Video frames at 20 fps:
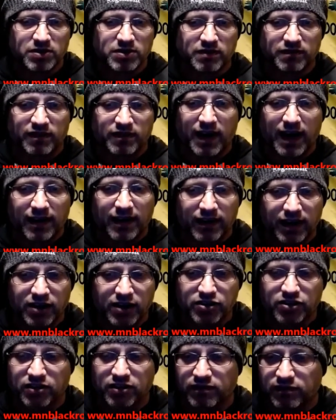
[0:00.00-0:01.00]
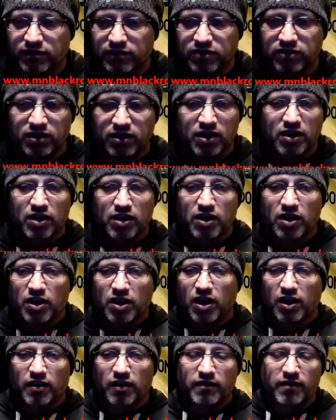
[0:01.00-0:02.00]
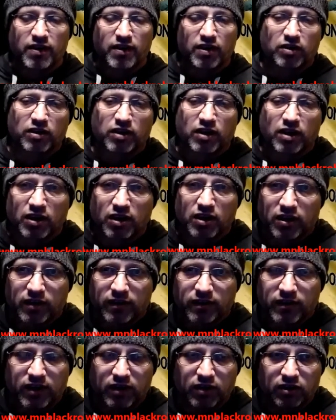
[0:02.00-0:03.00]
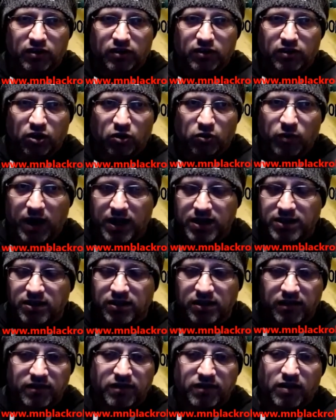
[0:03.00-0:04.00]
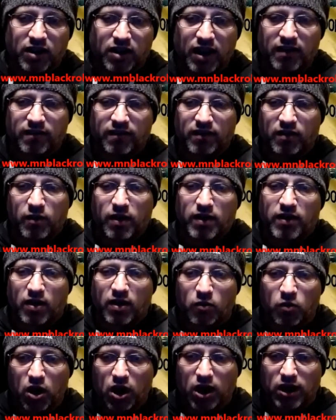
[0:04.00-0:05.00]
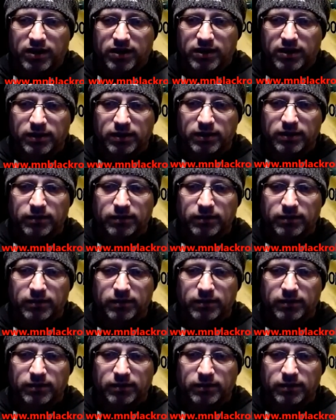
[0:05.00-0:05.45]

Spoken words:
It's a violation of their right to live their life the way they want.